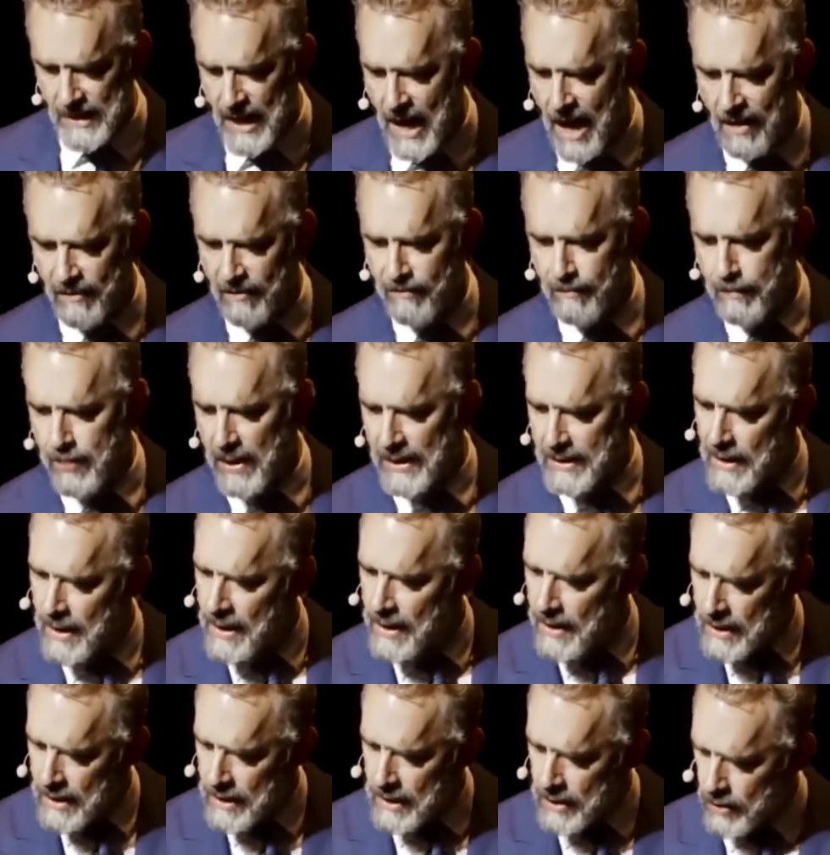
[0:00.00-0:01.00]
enough. But,
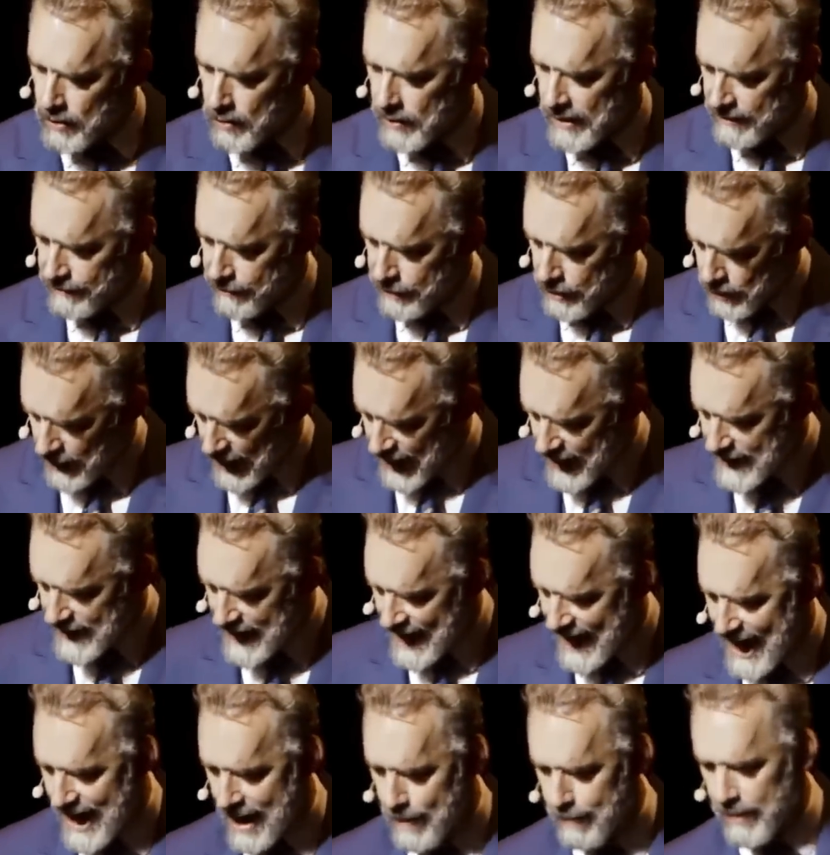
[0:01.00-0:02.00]
if you're
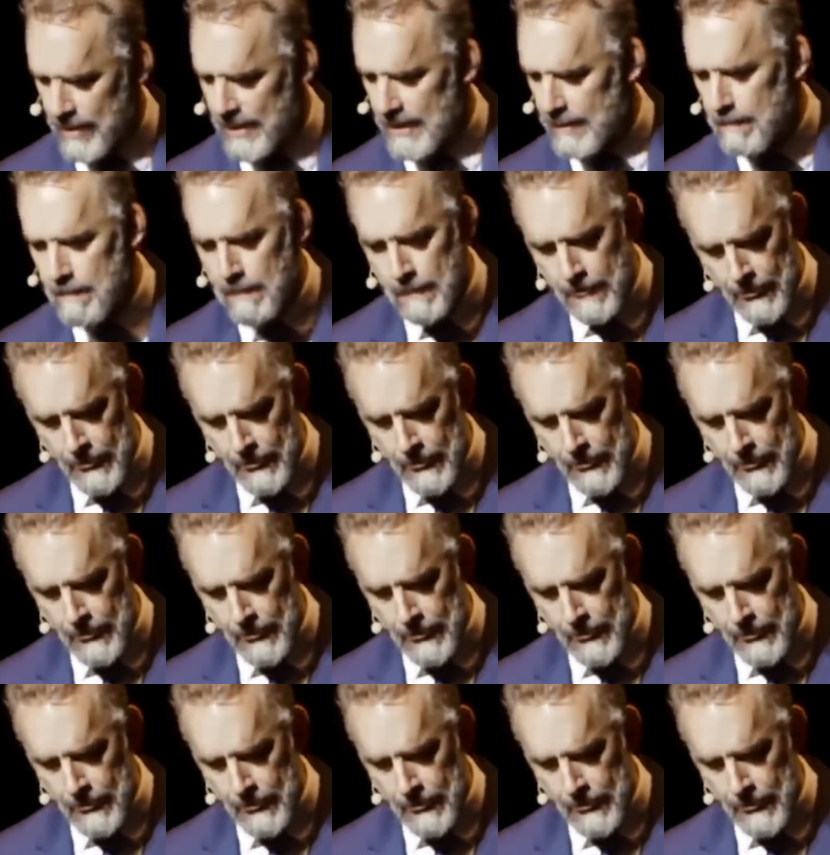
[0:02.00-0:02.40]
unhappy